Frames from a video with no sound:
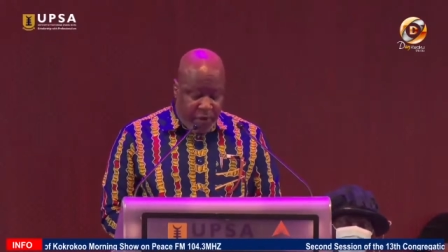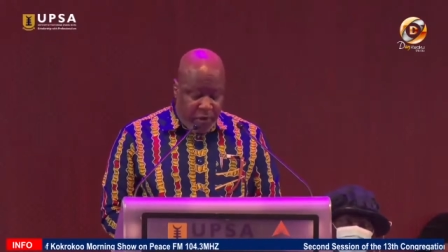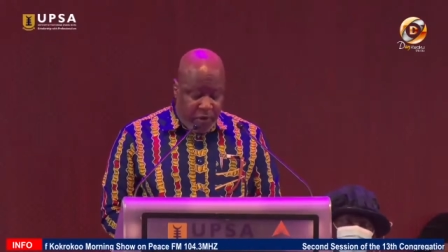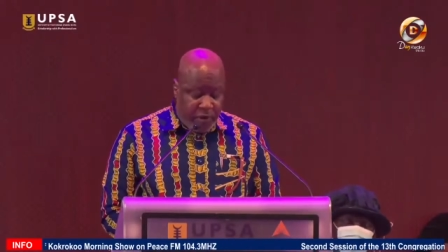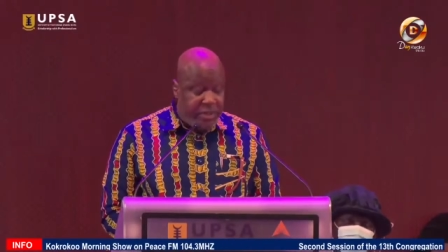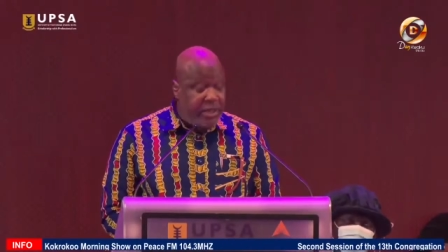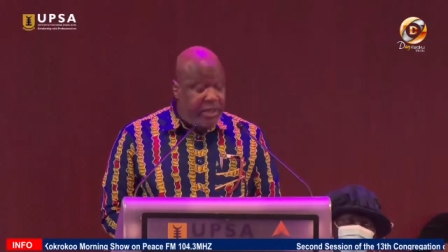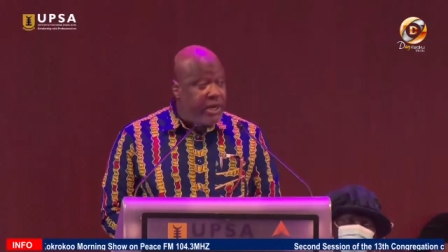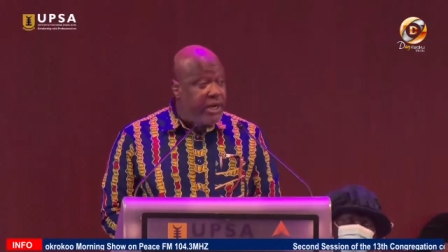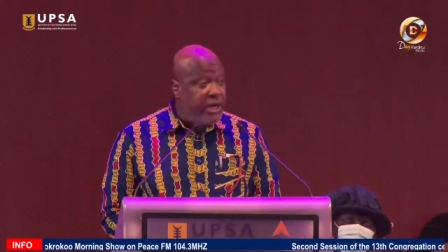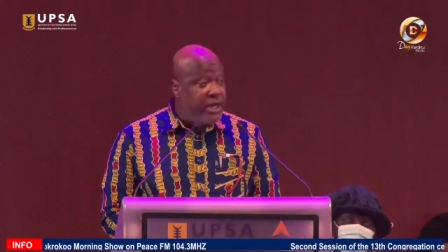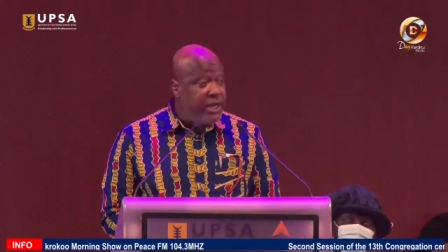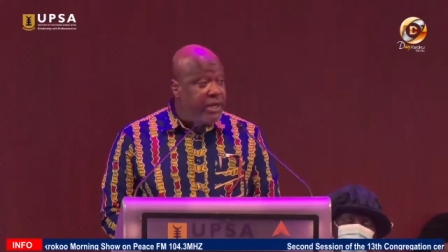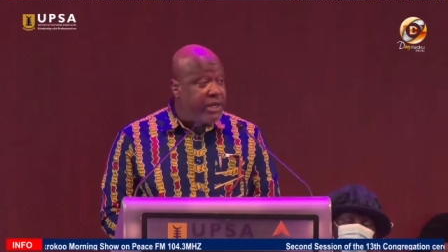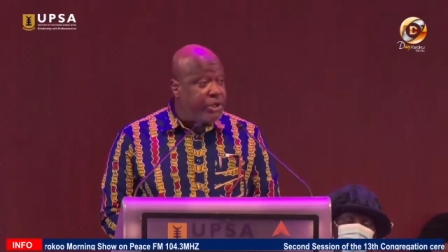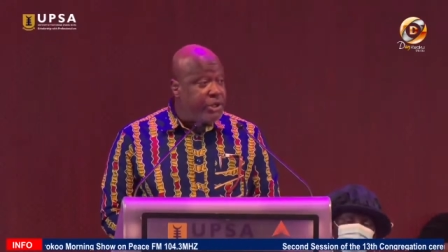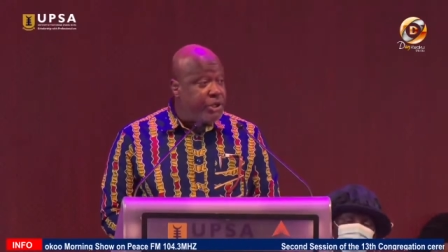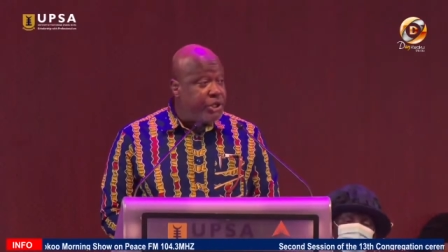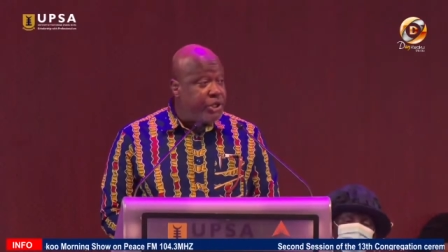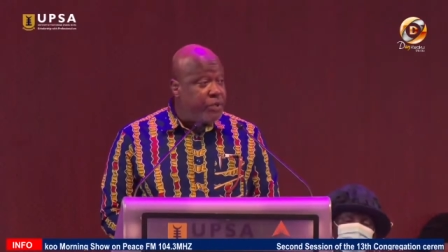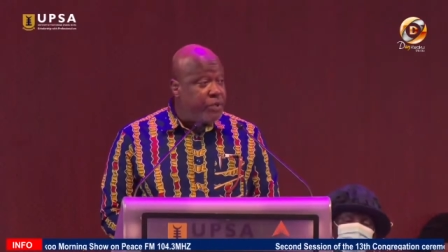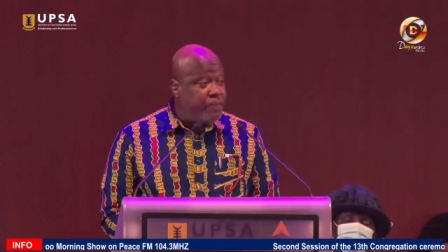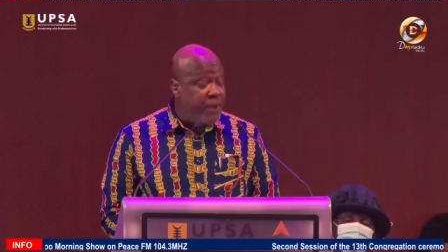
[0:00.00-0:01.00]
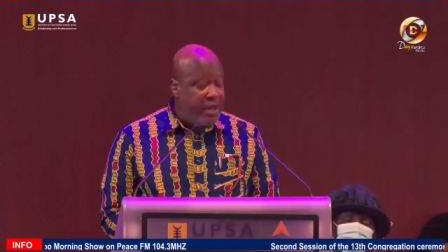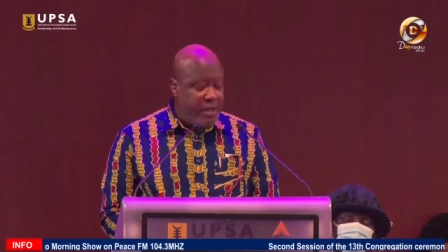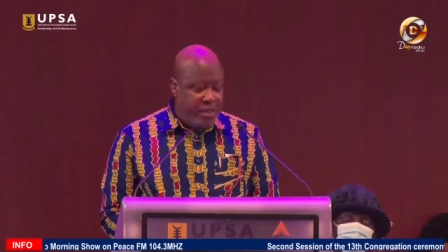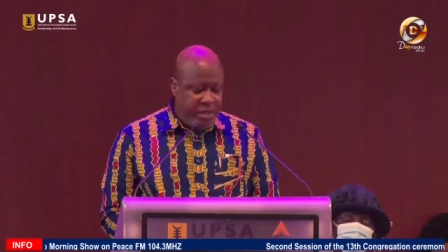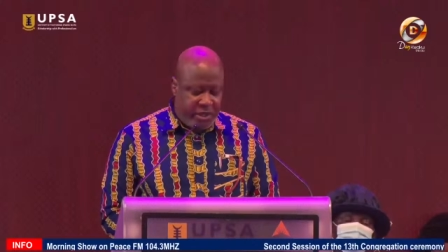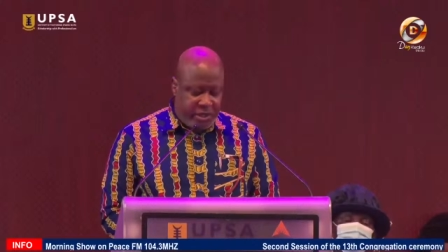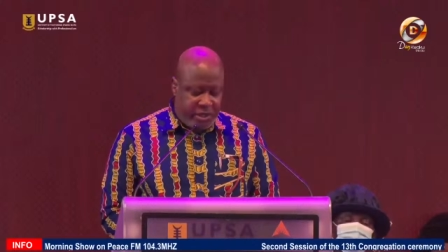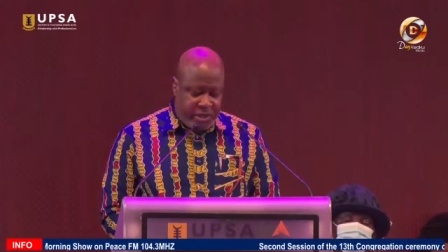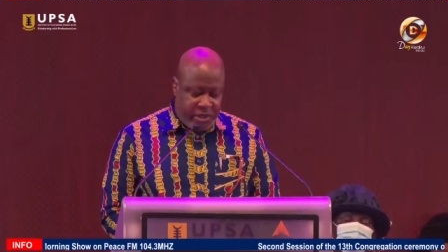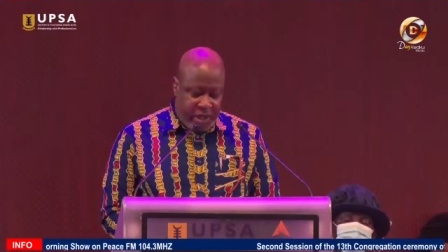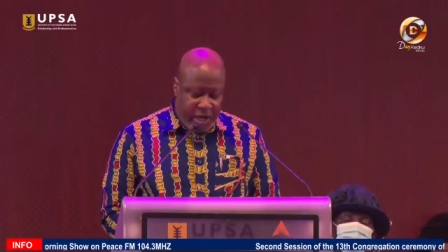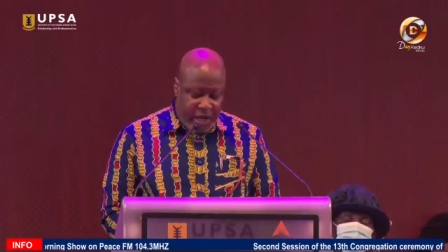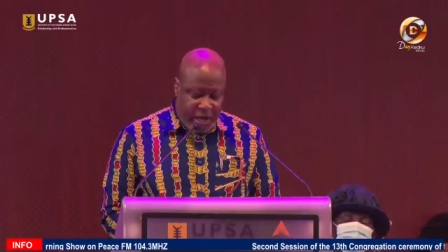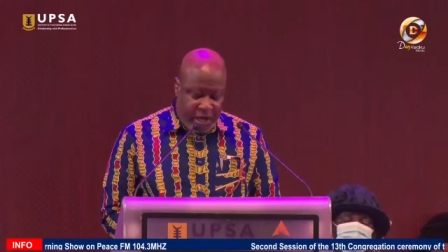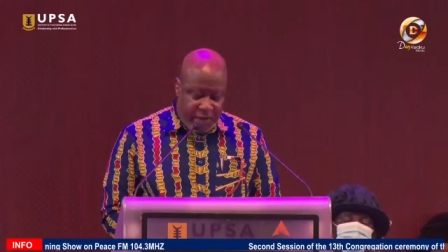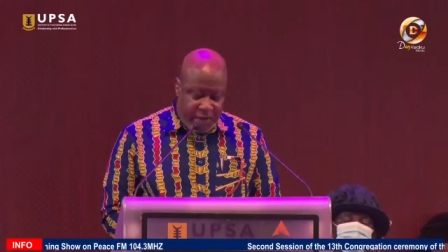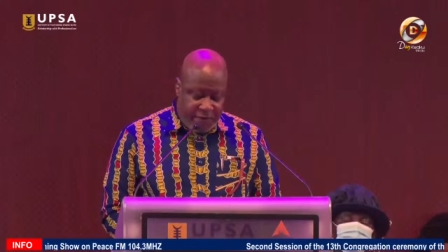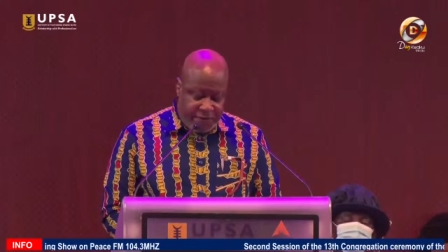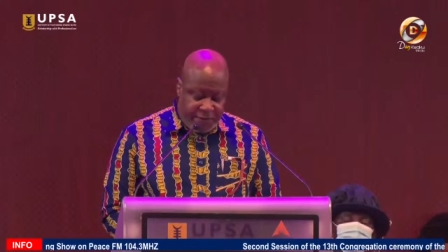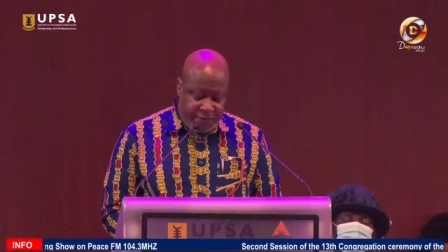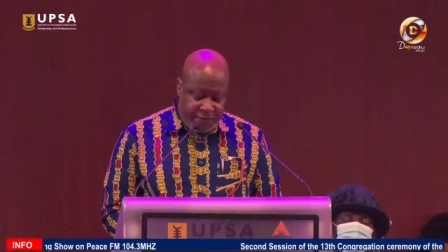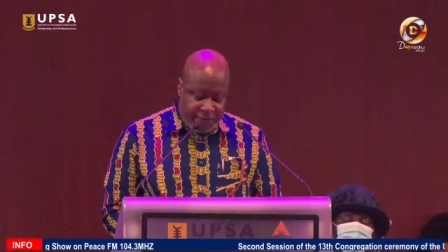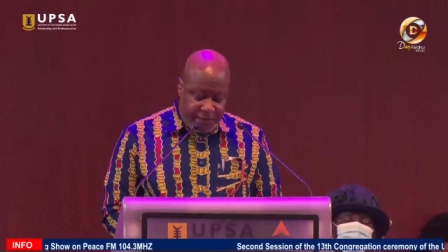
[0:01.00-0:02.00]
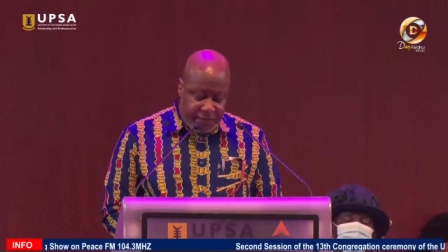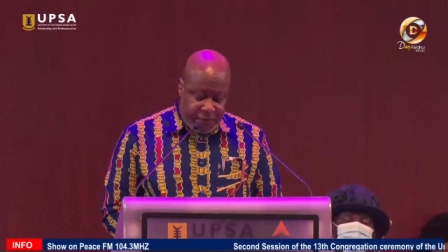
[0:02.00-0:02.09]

because the leadership and the staff